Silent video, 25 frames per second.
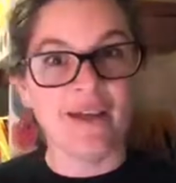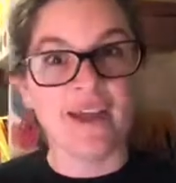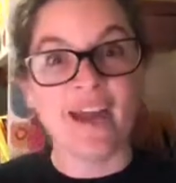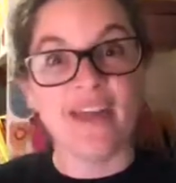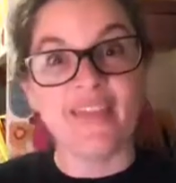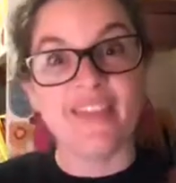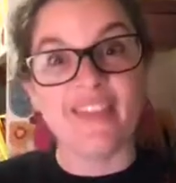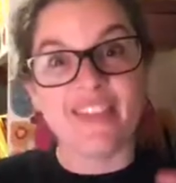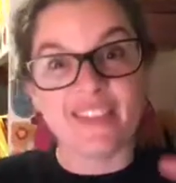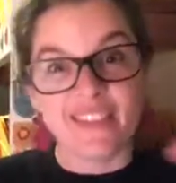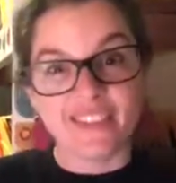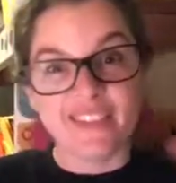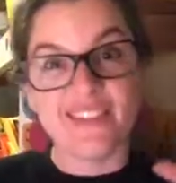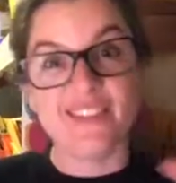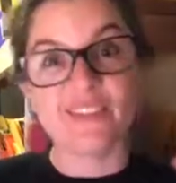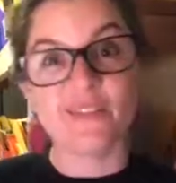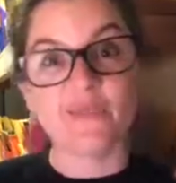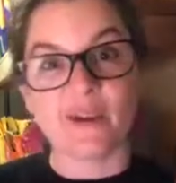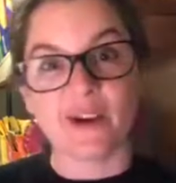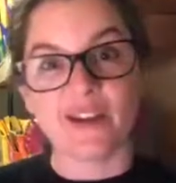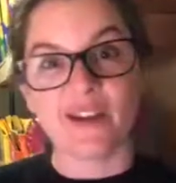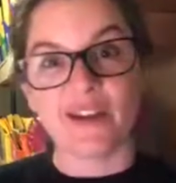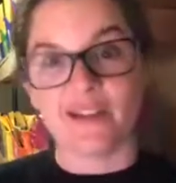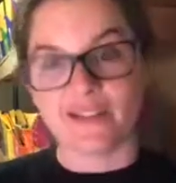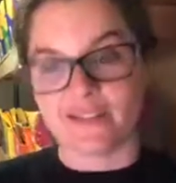And then this is
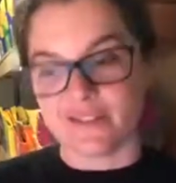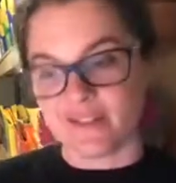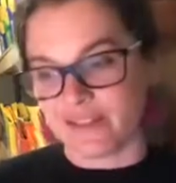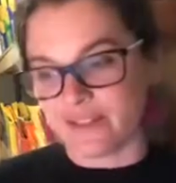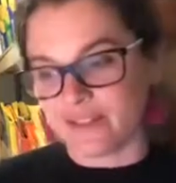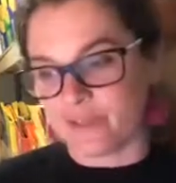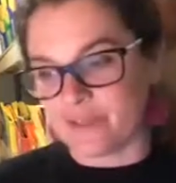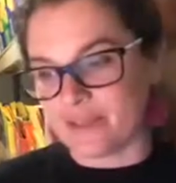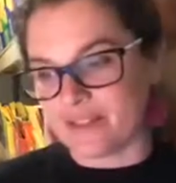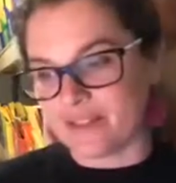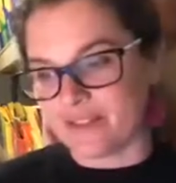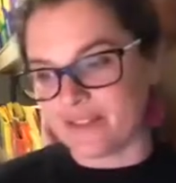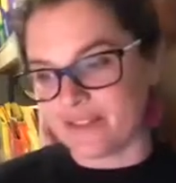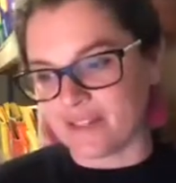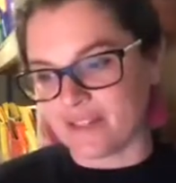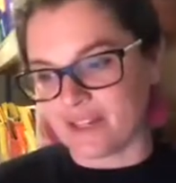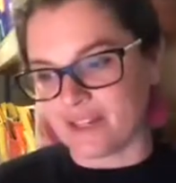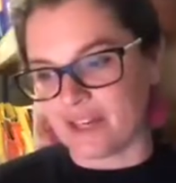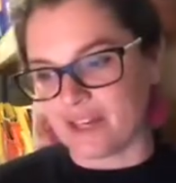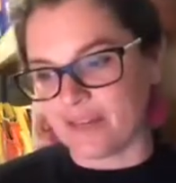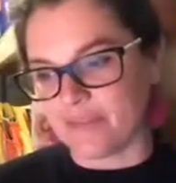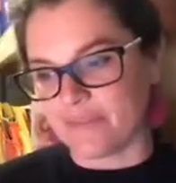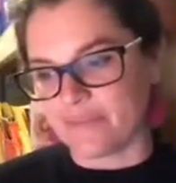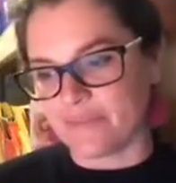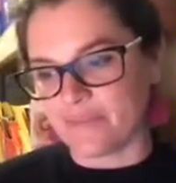where it gets a little bit
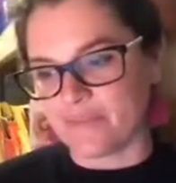sticky.